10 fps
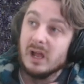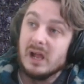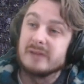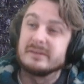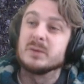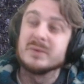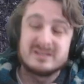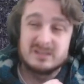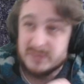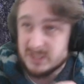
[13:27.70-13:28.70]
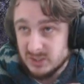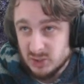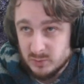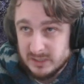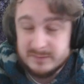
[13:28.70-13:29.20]
And then the Wizard, which can
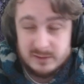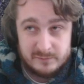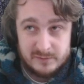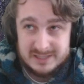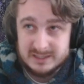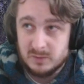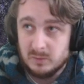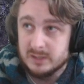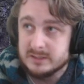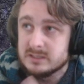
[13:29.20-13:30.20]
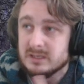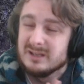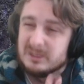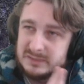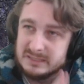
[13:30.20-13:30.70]
do whatever the fuck that it wants,
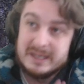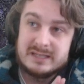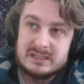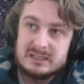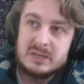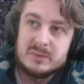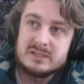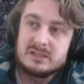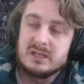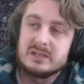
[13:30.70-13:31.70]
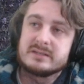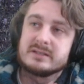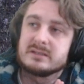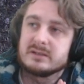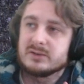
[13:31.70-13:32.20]
but the main thing that the Wizard does
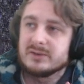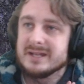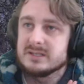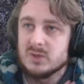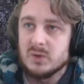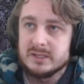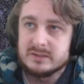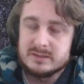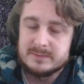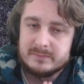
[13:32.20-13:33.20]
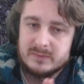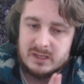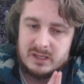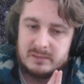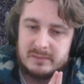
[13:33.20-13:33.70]
is it creates noise.
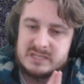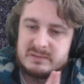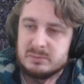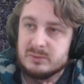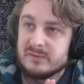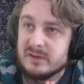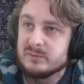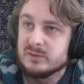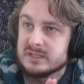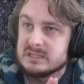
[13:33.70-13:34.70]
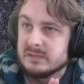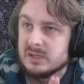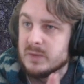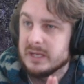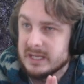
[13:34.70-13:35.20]
It makes people fearful that something
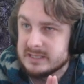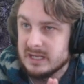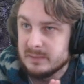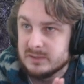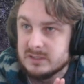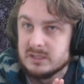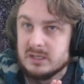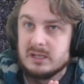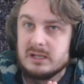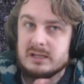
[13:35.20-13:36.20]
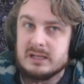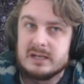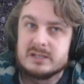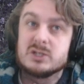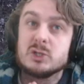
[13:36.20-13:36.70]
weird has happened,
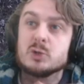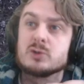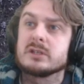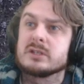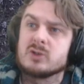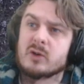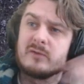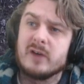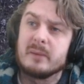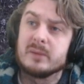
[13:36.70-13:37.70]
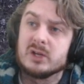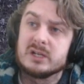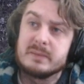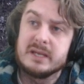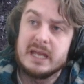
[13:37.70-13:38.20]
and it's usually so far
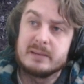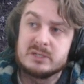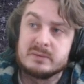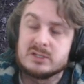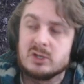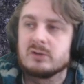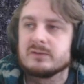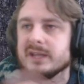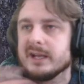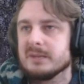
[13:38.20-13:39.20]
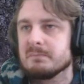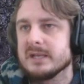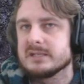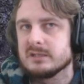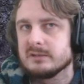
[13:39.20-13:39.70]
beyond being able to be solved that it
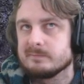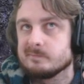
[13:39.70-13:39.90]
makes it